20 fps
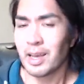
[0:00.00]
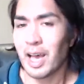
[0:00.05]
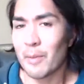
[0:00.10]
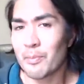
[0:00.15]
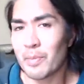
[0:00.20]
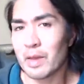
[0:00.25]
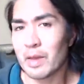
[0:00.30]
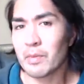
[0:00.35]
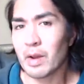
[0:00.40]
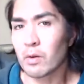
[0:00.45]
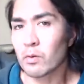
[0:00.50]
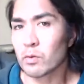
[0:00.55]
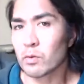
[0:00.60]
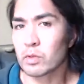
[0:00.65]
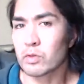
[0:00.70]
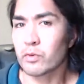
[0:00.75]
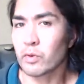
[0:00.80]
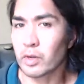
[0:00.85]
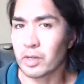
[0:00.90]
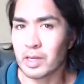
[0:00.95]
I bend my
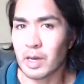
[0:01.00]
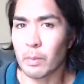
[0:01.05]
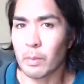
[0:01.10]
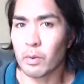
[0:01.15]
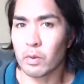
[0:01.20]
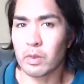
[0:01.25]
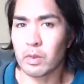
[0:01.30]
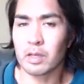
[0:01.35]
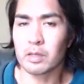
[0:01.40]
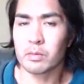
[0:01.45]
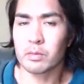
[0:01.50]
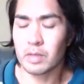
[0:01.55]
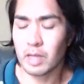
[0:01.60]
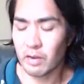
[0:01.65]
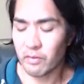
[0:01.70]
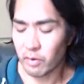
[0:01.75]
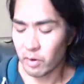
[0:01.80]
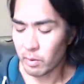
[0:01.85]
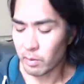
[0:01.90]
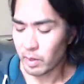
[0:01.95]
rules for a couple things, but
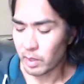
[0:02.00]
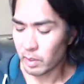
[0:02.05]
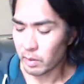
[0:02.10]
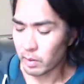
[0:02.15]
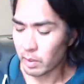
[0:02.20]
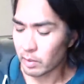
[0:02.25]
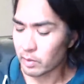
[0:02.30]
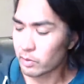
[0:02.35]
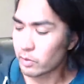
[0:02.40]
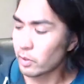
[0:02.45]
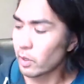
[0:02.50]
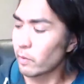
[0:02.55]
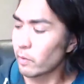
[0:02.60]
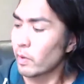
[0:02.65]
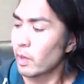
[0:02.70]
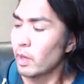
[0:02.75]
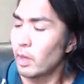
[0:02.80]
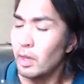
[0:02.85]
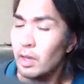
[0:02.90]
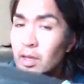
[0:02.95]
not very many things.
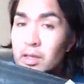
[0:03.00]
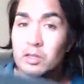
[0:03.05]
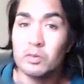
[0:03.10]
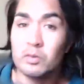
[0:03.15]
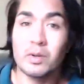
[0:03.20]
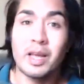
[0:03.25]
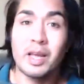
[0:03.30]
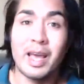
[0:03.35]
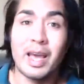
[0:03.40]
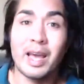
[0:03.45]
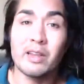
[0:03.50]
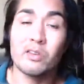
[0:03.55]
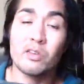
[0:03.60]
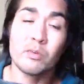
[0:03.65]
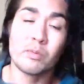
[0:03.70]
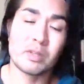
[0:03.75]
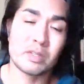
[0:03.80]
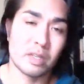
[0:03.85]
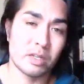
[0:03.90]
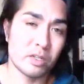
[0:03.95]
So this one I had
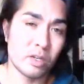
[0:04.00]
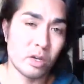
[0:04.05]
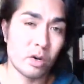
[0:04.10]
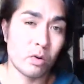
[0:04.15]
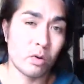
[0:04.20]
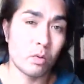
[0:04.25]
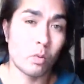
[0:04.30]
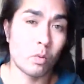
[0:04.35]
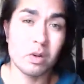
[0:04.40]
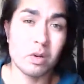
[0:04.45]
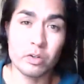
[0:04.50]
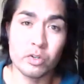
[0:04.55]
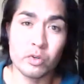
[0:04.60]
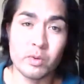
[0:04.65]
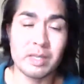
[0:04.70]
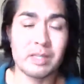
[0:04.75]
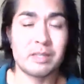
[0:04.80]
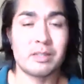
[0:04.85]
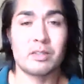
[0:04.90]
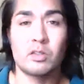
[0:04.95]
to because I know one or
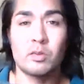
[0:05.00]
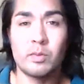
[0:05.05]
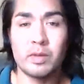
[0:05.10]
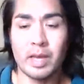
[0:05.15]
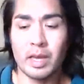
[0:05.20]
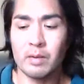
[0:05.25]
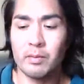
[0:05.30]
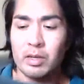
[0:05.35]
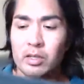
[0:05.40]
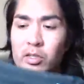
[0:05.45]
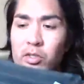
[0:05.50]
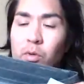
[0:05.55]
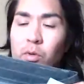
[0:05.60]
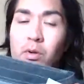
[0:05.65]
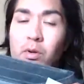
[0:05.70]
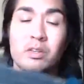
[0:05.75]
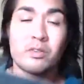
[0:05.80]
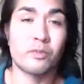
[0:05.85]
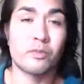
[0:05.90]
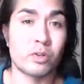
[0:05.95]
two weeks this will be out of my
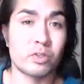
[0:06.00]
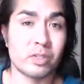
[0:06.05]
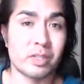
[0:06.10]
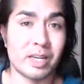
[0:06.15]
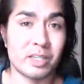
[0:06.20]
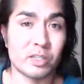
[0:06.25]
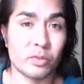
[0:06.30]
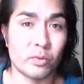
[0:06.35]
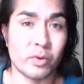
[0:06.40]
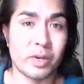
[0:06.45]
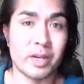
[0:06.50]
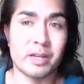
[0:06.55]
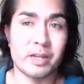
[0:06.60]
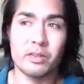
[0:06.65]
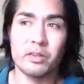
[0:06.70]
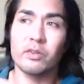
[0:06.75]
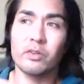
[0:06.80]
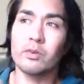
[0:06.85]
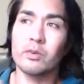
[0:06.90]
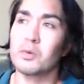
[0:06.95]
store. First class
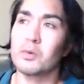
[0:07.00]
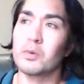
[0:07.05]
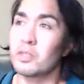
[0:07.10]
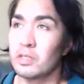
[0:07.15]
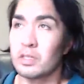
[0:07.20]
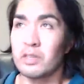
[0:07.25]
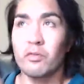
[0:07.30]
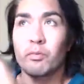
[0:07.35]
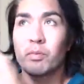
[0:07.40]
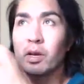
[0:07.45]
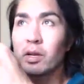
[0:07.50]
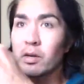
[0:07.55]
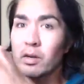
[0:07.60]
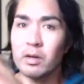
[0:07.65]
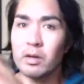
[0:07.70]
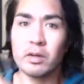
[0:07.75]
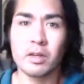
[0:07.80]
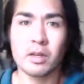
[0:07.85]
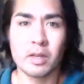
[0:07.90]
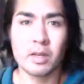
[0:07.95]
rate too, which is even
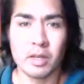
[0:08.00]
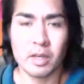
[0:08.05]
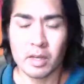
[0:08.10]
better.